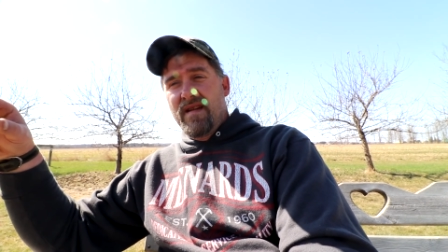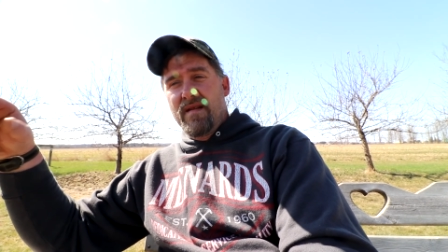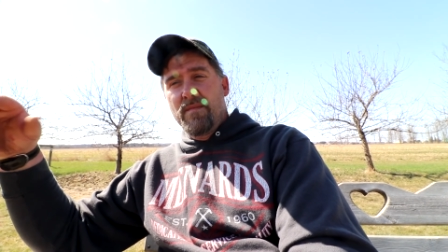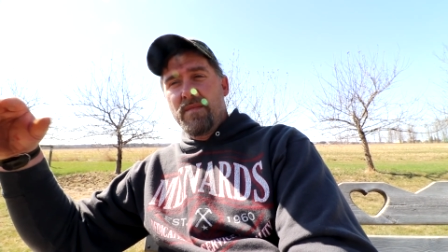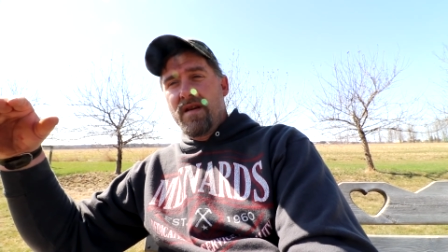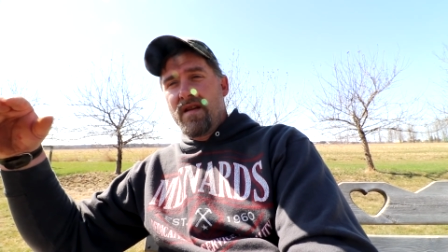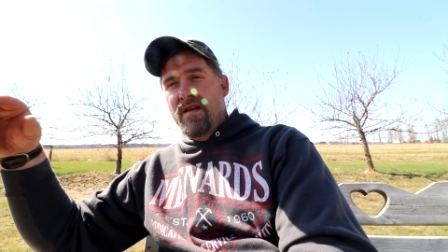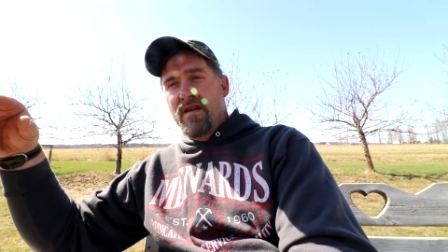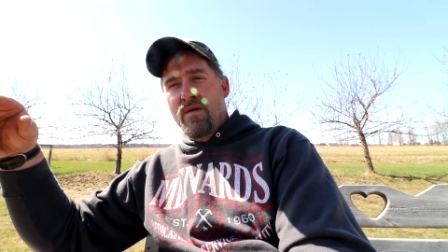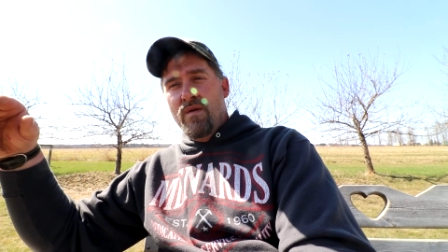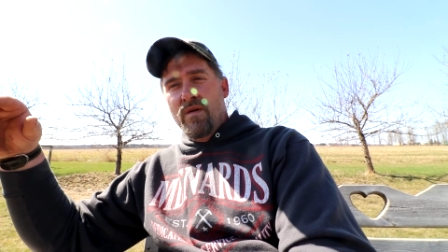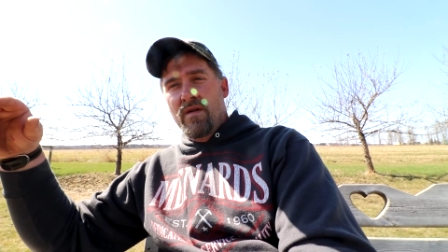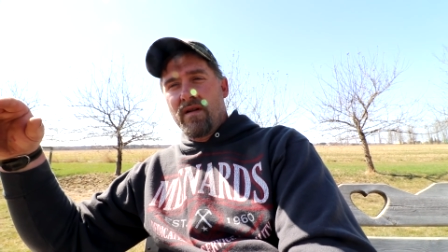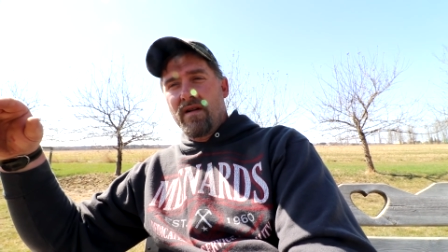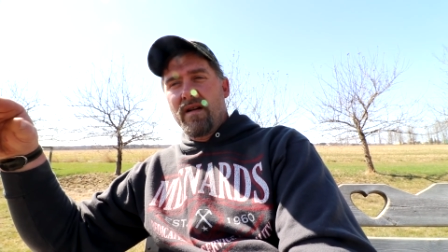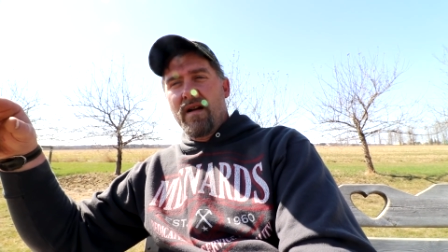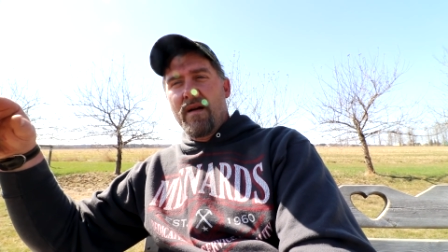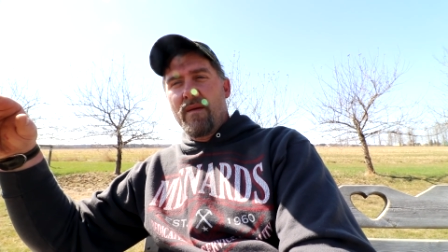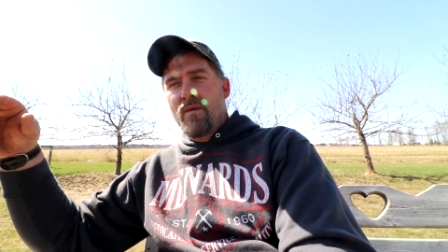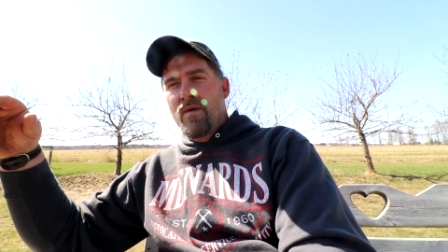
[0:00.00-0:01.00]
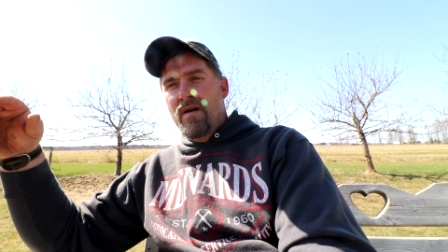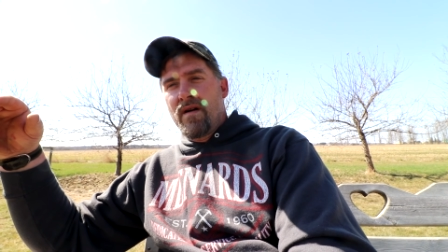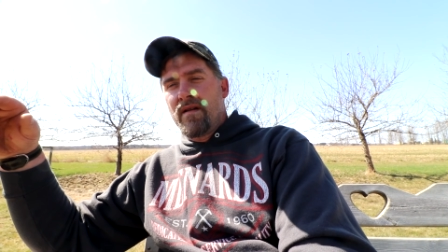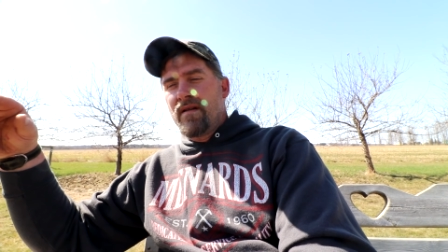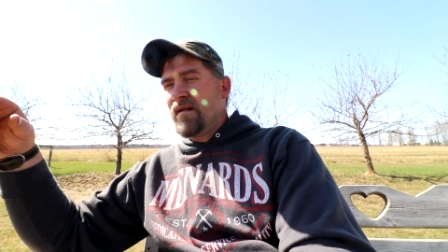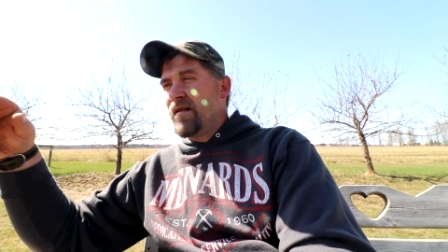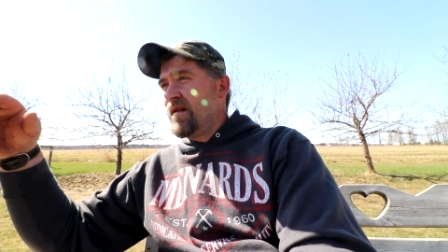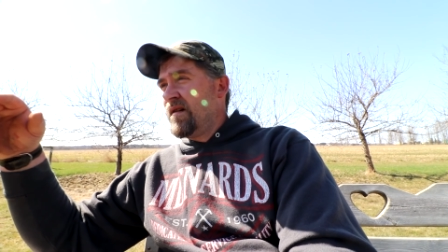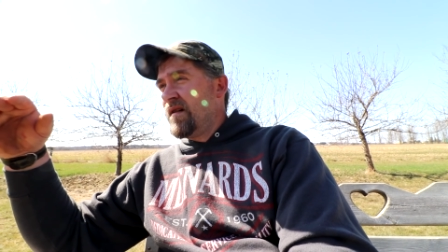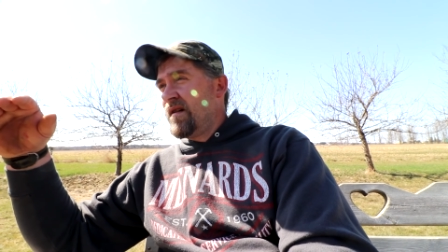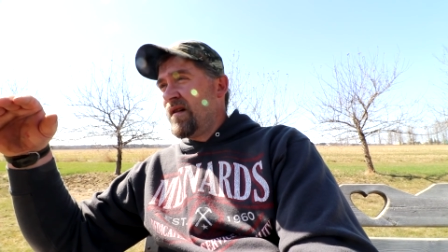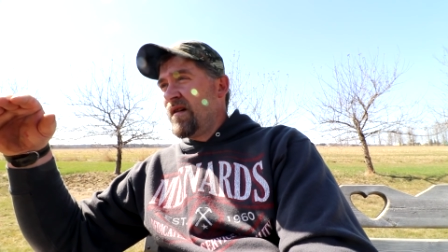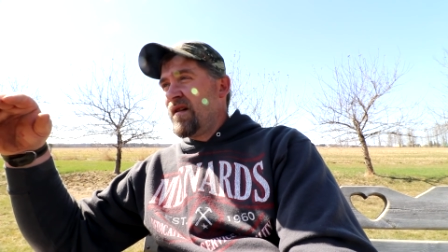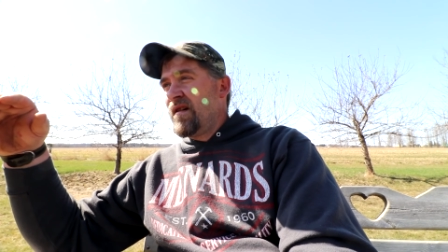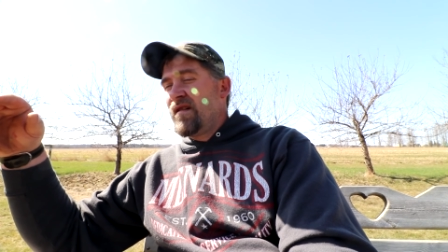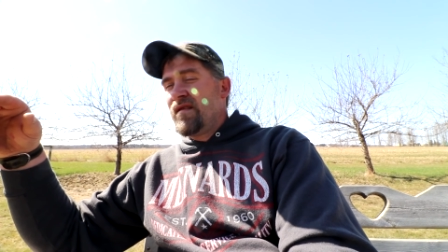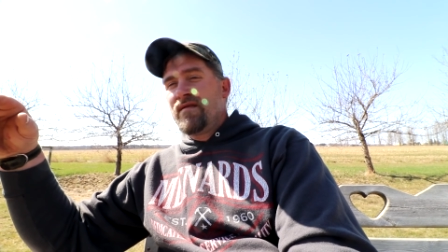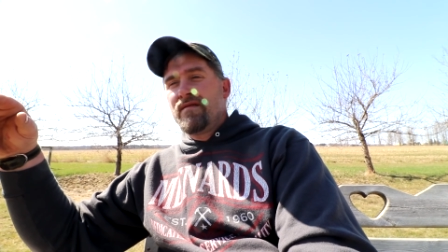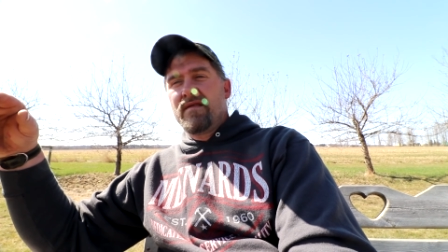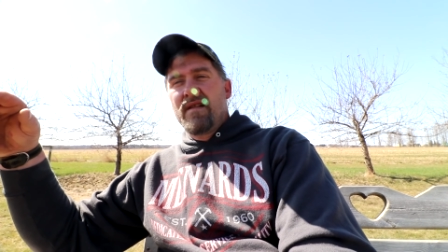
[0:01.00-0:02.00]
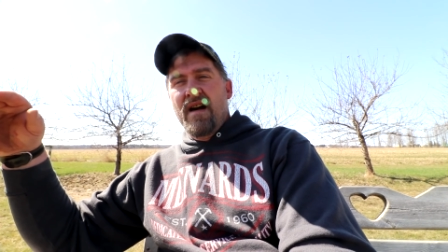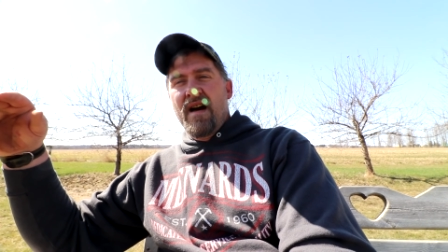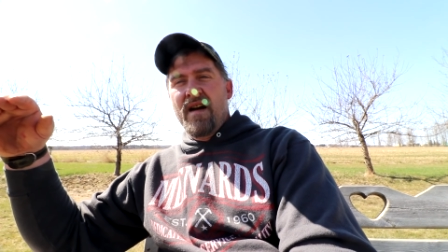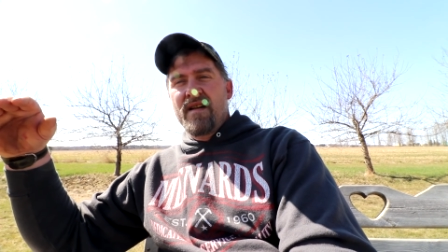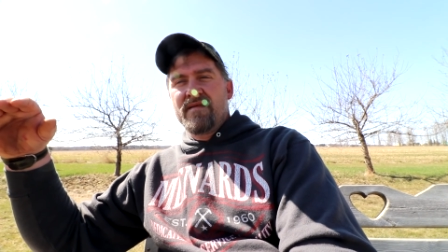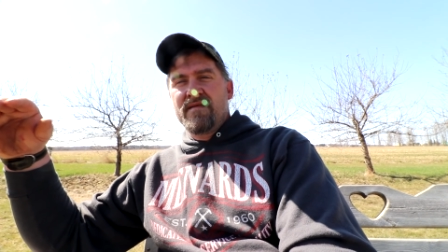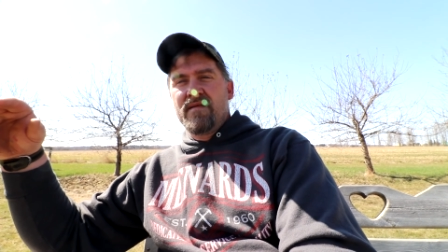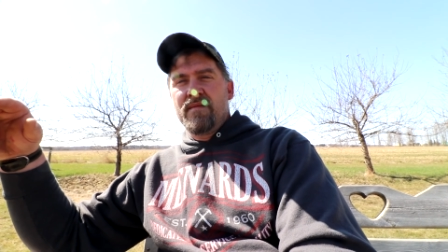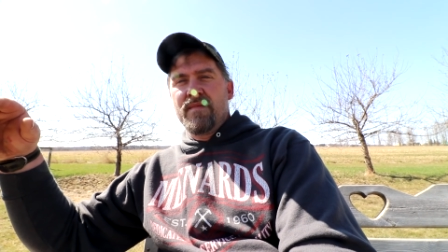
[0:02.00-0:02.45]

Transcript: mediocre. I want you guys